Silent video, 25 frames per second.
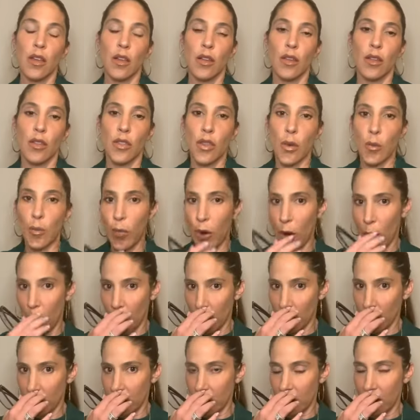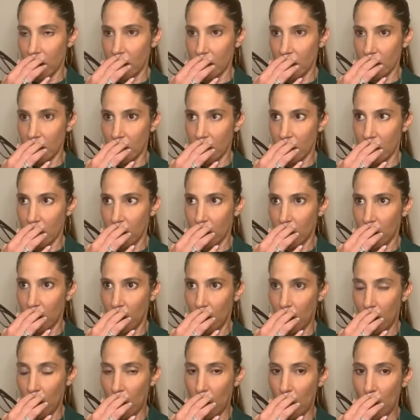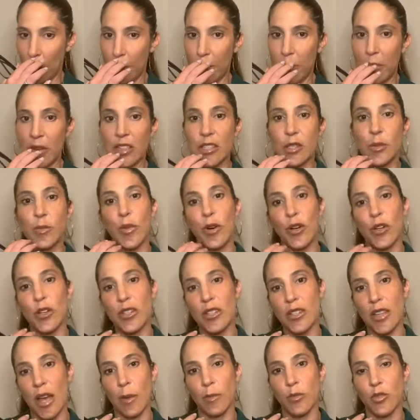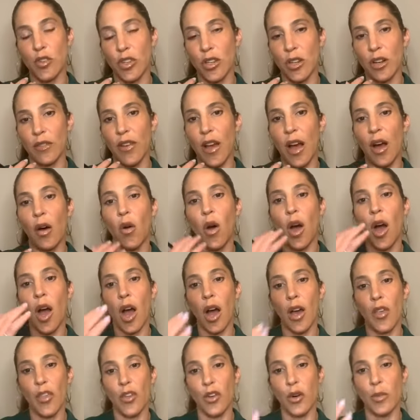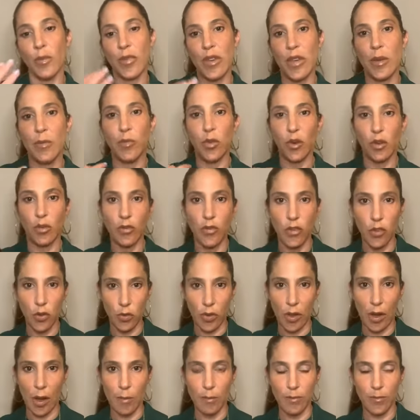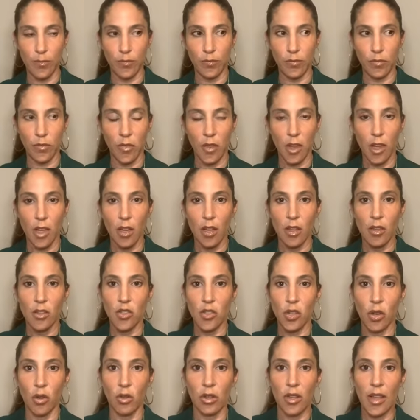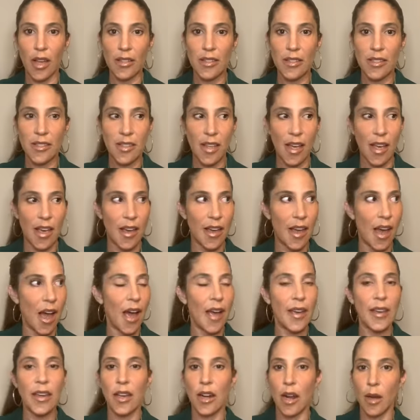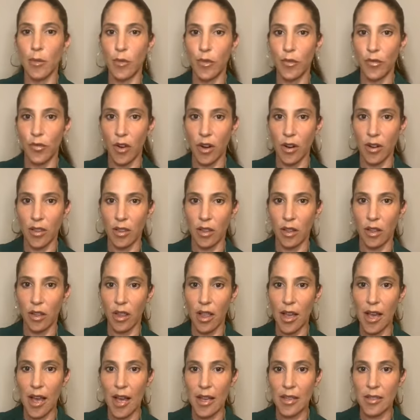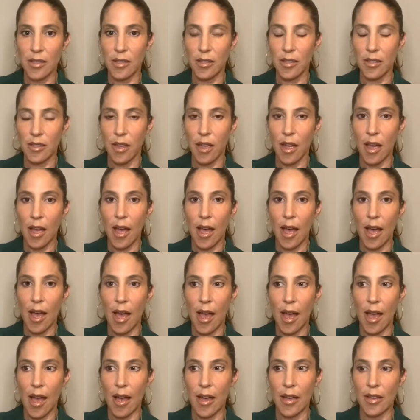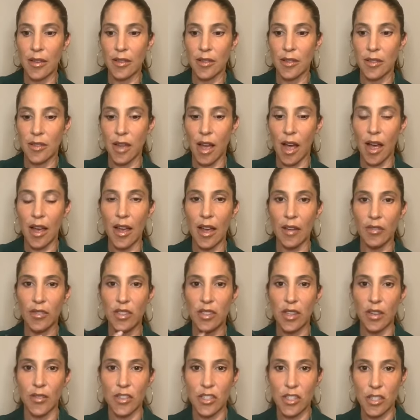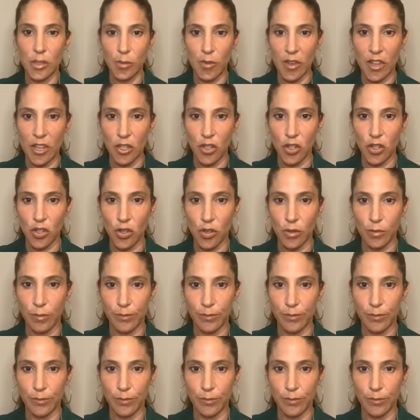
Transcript: the person's misperception of how other people view them. So let's say I get up in front of the class and I have to give a speech.